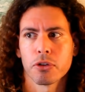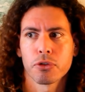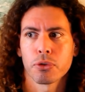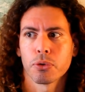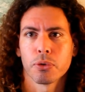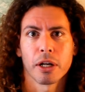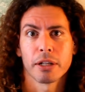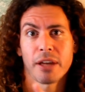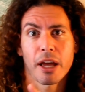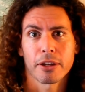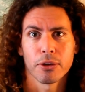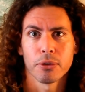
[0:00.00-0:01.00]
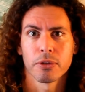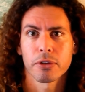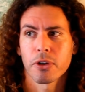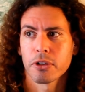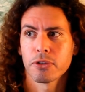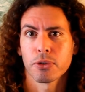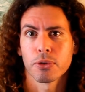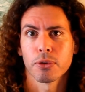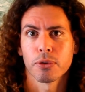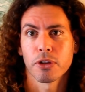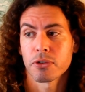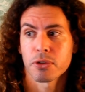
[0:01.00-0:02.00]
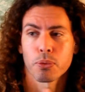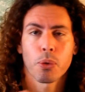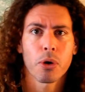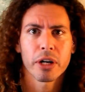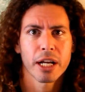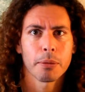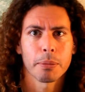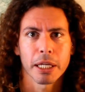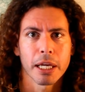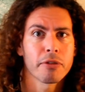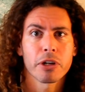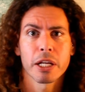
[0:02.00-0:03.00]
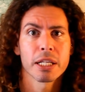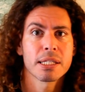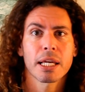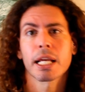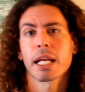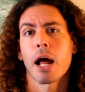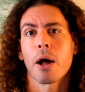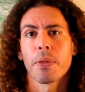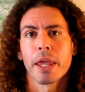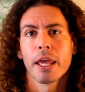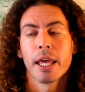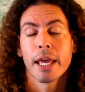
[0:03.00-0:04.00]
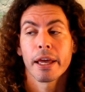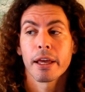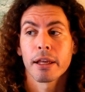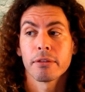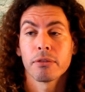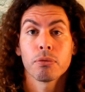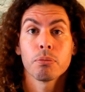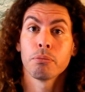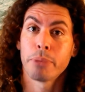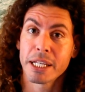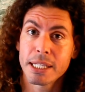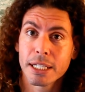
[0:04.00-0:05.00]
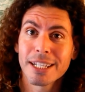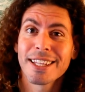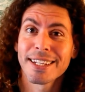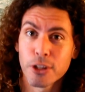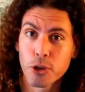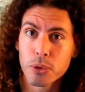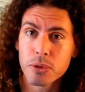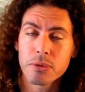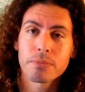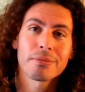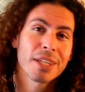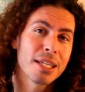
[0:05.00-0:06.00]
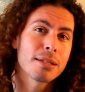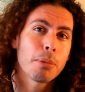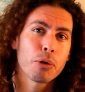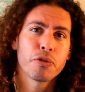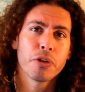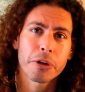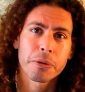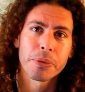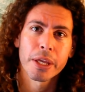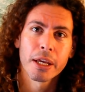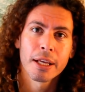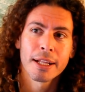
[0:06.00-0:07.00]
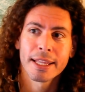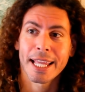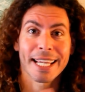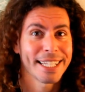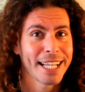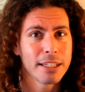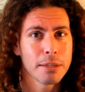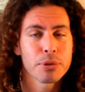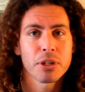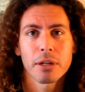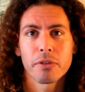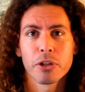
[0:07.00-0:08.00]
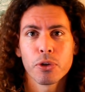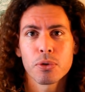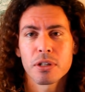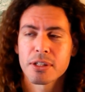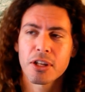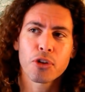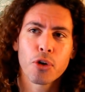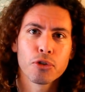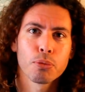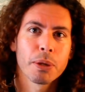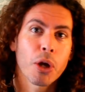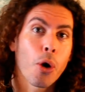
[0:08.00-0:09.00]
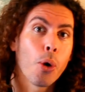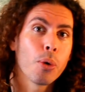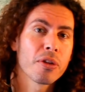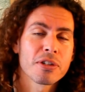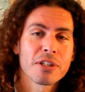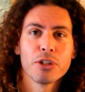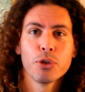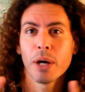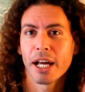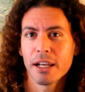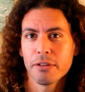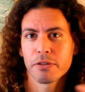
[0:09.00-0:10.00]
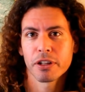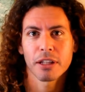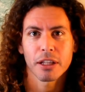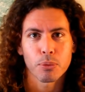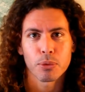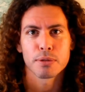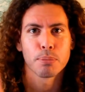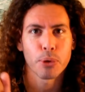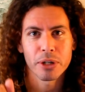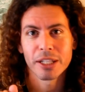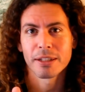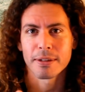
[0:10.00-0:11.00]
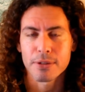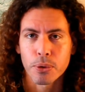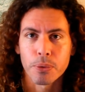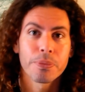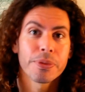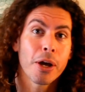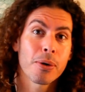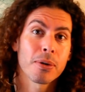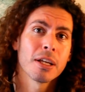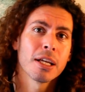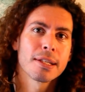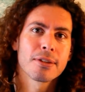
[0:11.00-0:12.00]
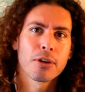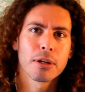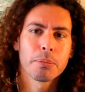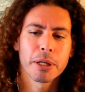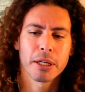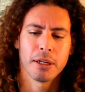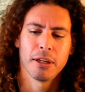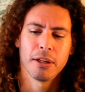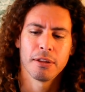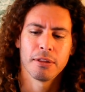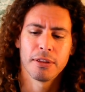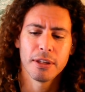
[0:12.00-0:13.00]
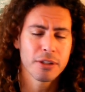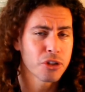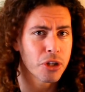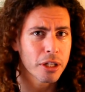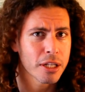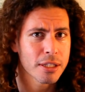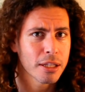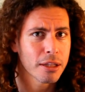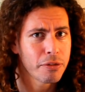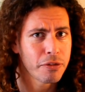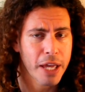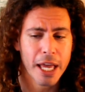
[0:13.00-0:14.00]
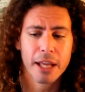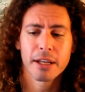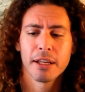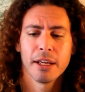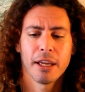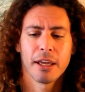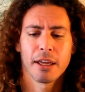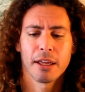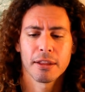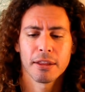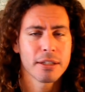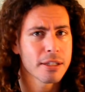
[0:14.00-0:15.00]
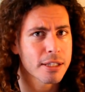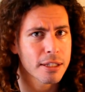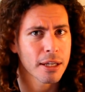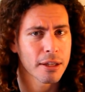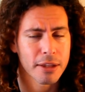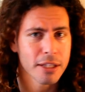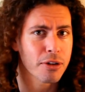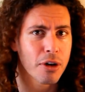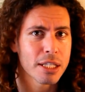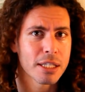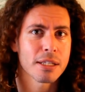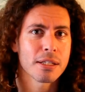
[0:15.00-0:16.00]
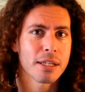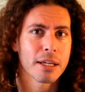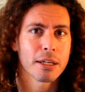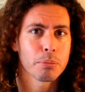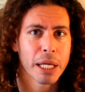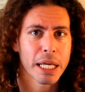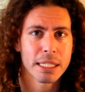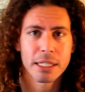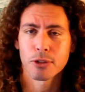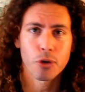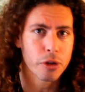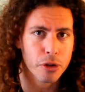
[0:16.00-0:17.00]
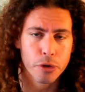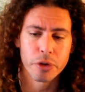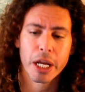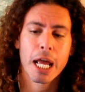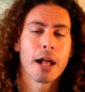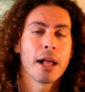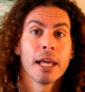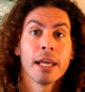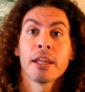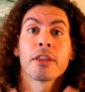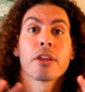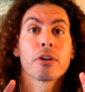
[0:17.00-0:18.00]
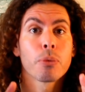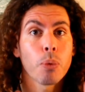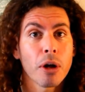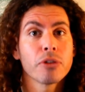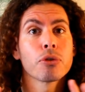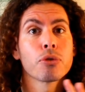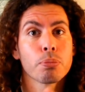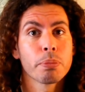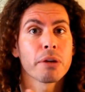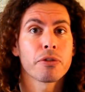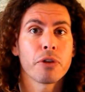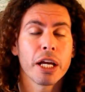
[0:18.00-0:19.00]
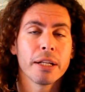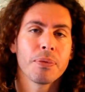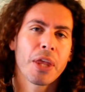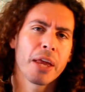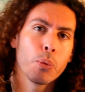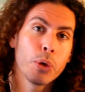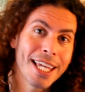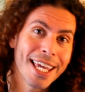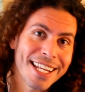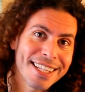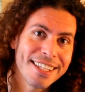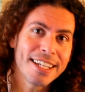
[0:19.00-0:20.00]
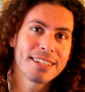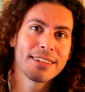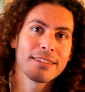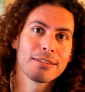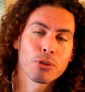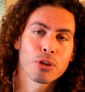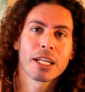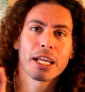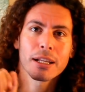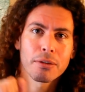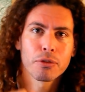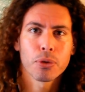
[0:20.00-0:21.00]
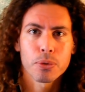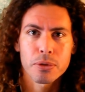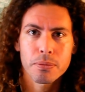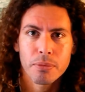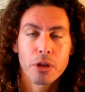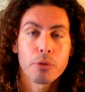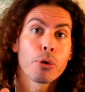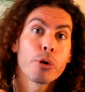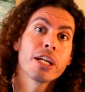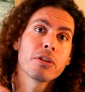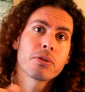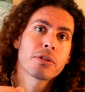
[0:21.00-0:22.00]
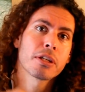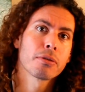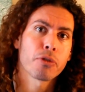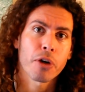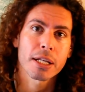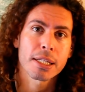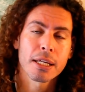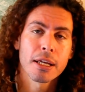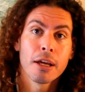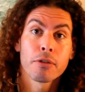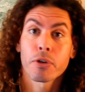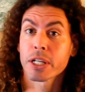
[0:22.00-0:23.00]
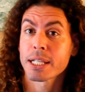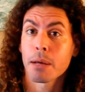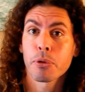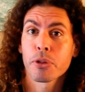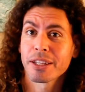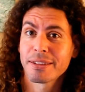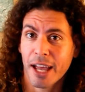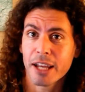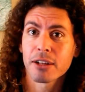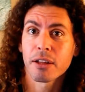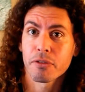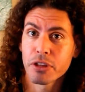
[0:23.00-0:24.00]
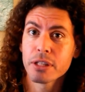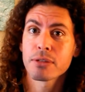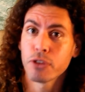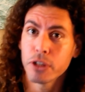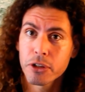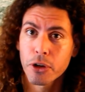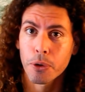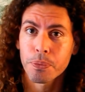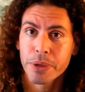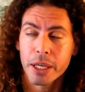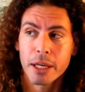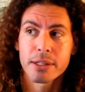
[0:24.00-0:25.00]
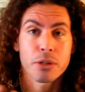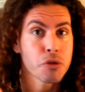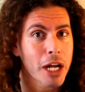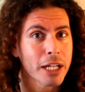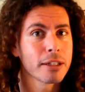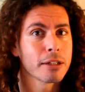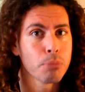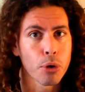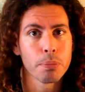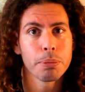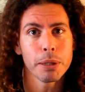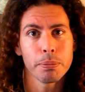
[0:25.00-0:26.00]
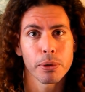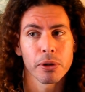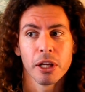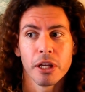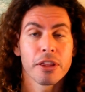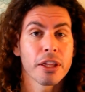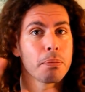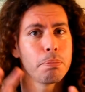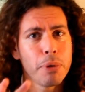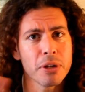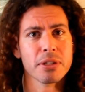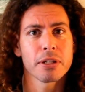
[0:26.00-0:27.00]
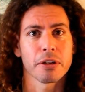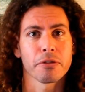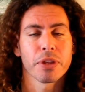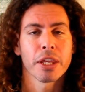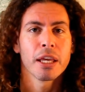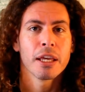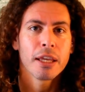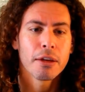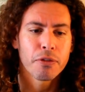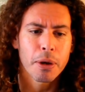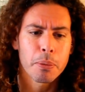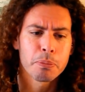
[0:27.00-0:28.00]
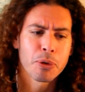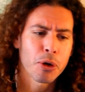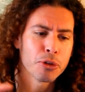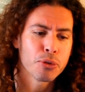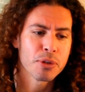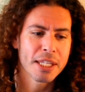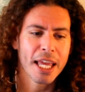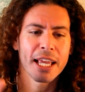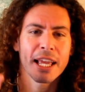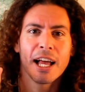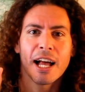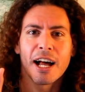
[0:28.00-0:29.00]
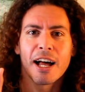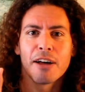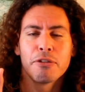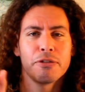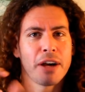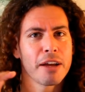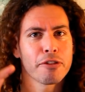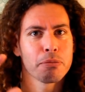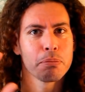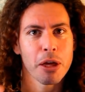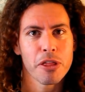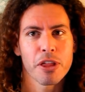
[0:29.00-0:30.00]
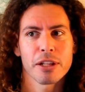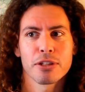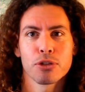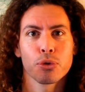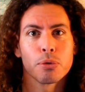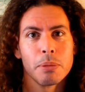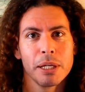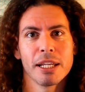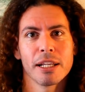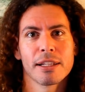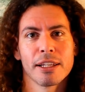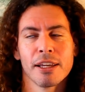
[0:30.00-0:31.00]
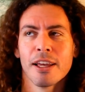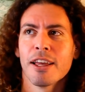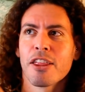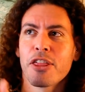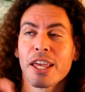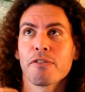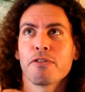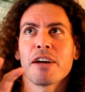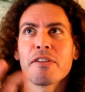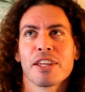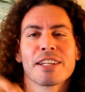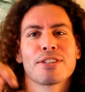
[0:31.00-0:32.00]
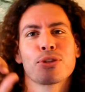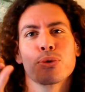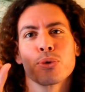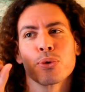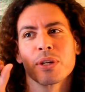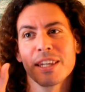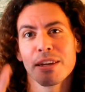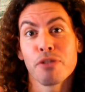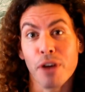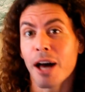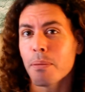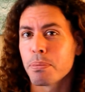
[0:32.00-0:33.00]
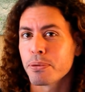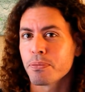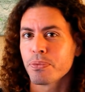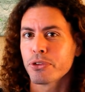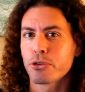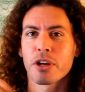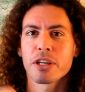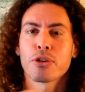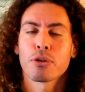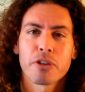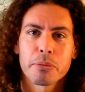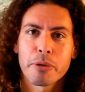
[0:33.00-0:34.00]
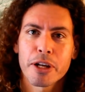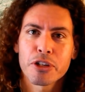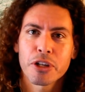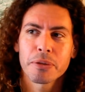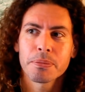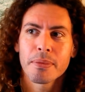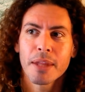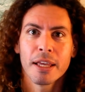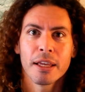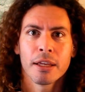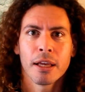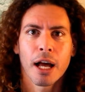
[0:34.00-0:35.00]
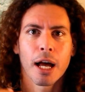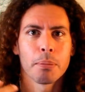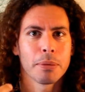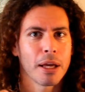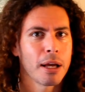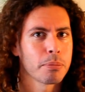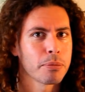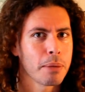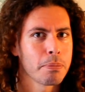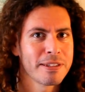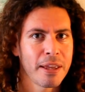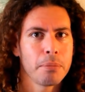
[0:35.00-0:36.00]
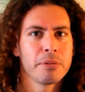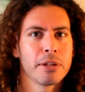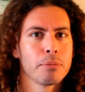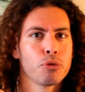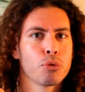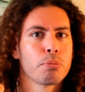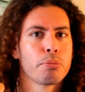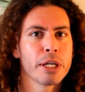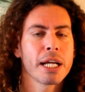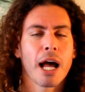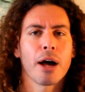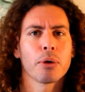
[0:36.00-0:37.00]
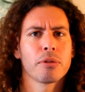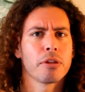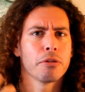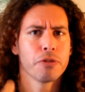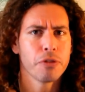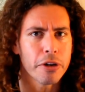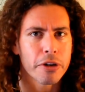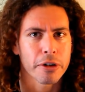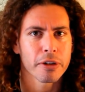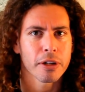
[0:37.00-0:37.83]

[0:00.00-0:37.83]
to attack you, there's a war coming any second now. And basically the news is about fear. Like 90% of the news, it's not going to be, oh, there's a new elephant that was born in the zoo. No, it's going to be, this shit is hit the fan, and this crisis is taking place in North Korea. They want you to be afraid, and we get addicted to the negative news. They're more interested for us. For example, the title of this video is attracting more people than a positive. If I'm going to say 5 methods to immediately, 5 things to give up to raise your vibration, I'm tempting to bring out the fear,